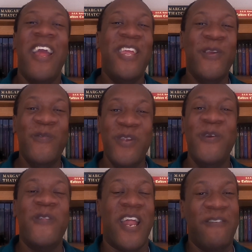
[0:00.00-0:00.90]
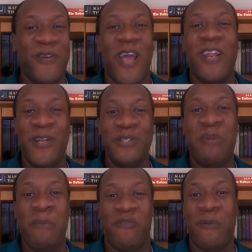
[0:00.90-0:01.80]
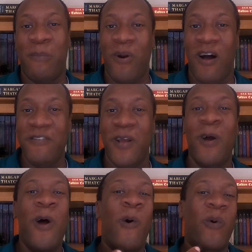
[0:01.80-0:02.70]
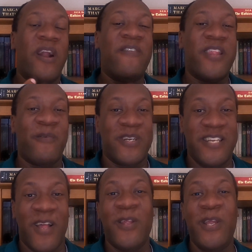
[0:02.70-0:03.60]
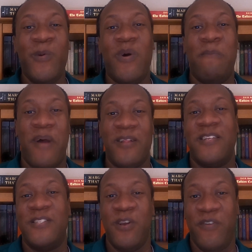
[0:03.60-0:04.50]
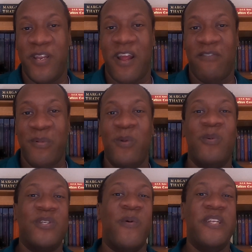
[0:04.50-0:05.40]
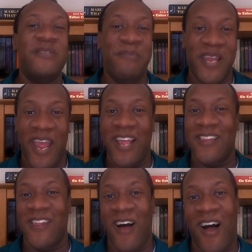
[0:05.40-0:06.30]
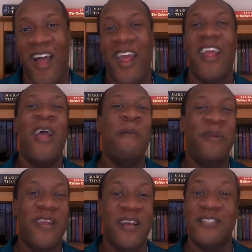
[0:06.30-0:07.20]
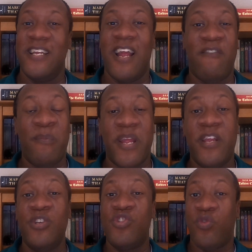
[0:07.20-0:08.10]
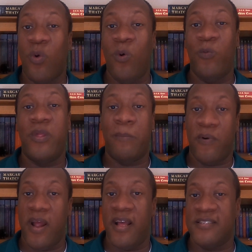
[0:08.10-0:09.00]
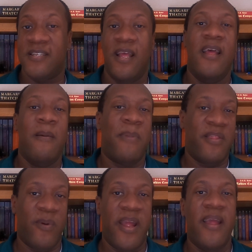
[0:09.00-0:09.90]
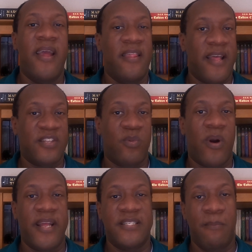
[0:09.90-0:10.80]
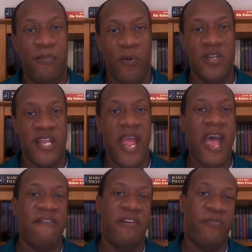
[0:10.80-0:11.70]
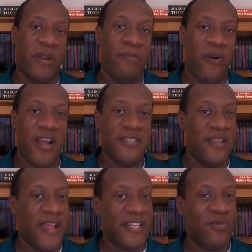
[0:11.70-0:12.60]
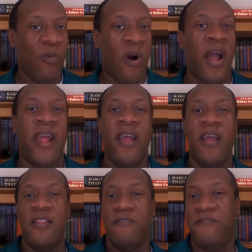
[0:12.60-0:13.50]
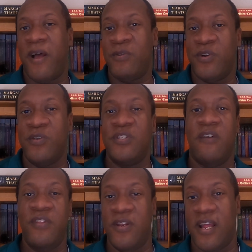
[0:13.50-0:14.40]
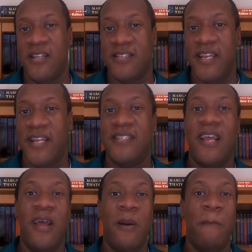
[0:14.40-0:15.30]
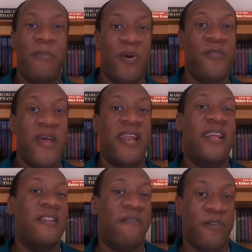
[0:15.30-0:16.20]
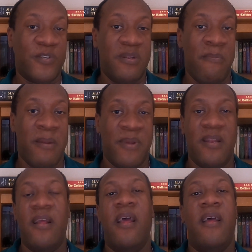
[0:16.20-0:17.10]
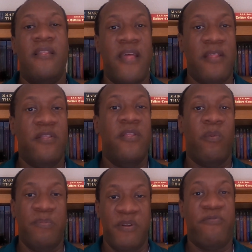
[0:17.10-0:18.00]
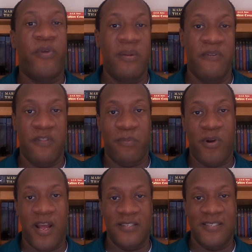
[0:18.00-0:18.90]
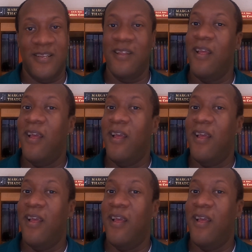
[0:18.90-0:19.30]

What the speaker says: You knew that if you got a newspaper from Pravda, whatever they were telling you about the Soviet government was going to be a lie because the government controlled the press. By the way, that's why it's important to have a free press, and that's why the founders of the United States put that in the First Amendment, that there would be freedom of the press.